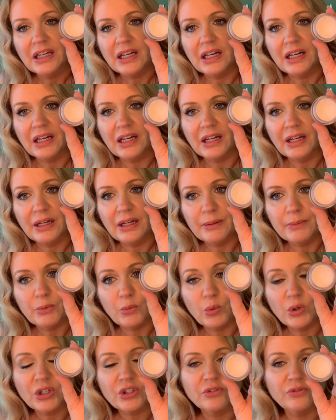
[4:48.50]
It
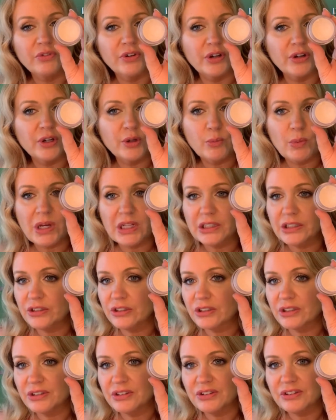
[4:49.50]
works very well under
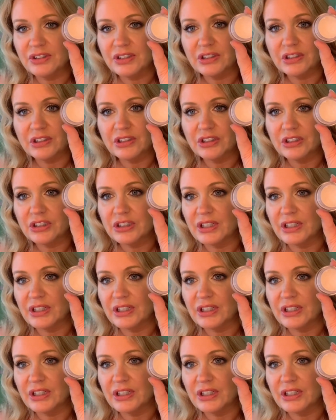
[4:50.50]
concealer.